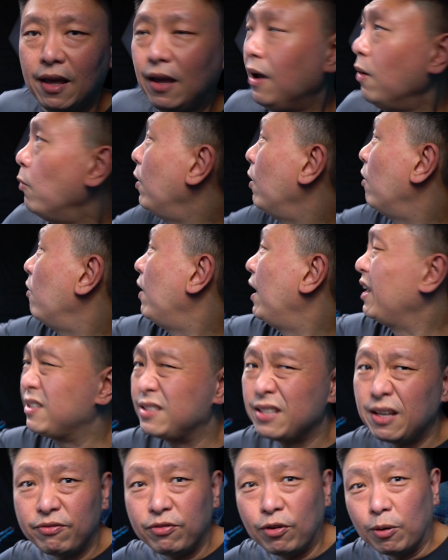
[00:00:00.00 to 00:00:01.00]
Well,
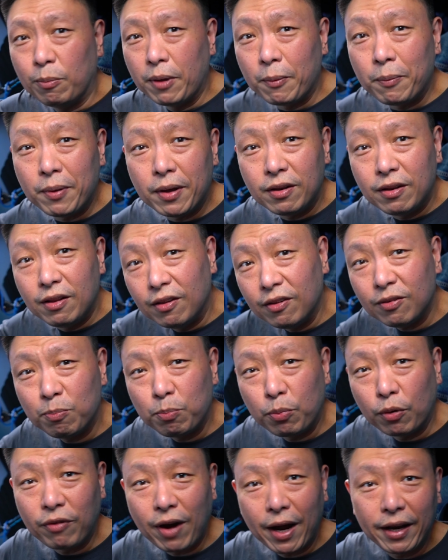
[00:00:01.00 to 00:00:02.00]
except for maybe this
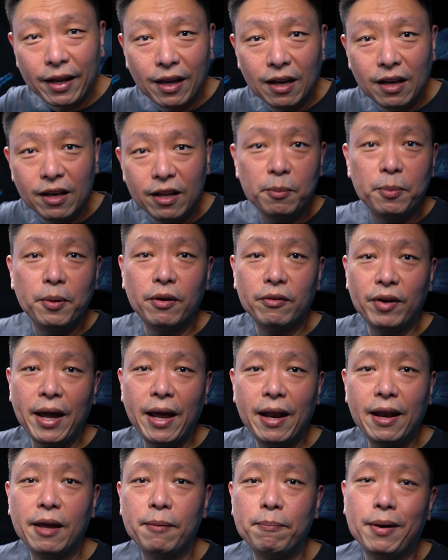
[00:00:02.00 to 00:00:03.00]
providing a little bit of
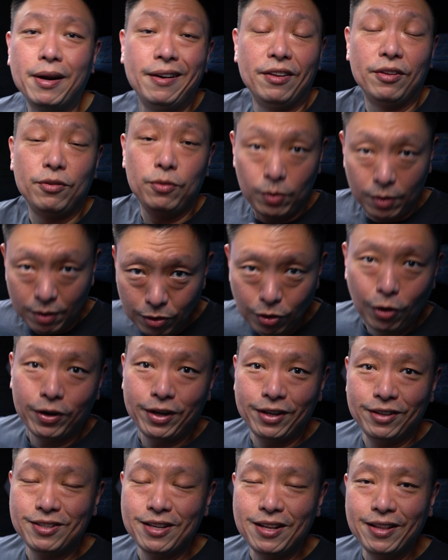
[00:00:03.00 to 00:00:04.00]
highlight, but it's not
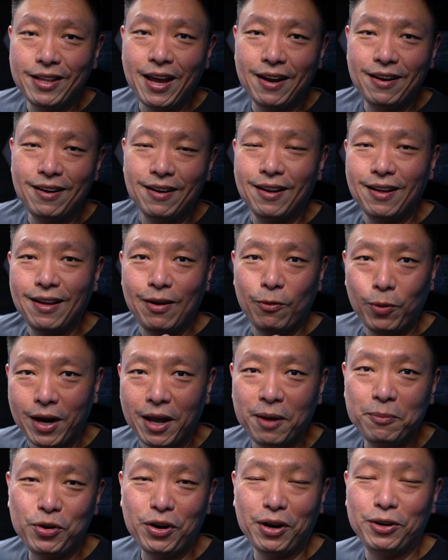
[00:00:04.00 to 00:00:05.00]
its intent. What
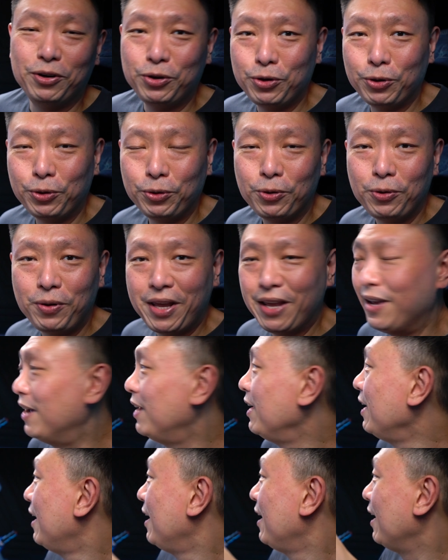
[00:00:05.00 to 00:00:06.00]
I'm trying to show you
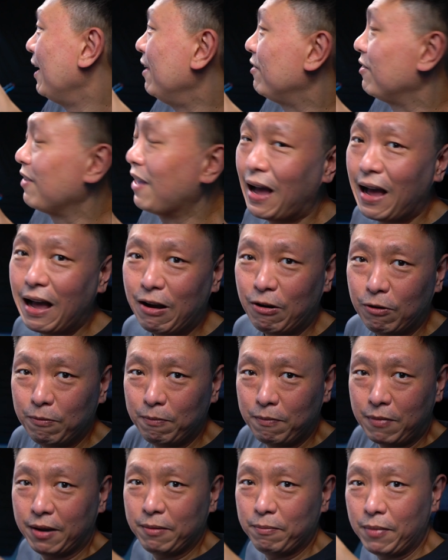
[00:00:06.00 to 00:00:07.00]
here is how
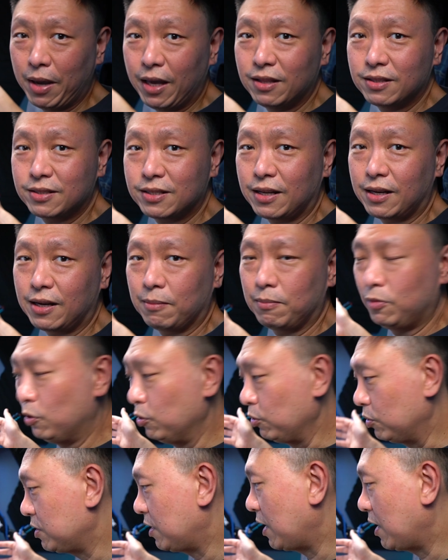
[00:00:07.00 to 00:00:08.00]
my main setup looks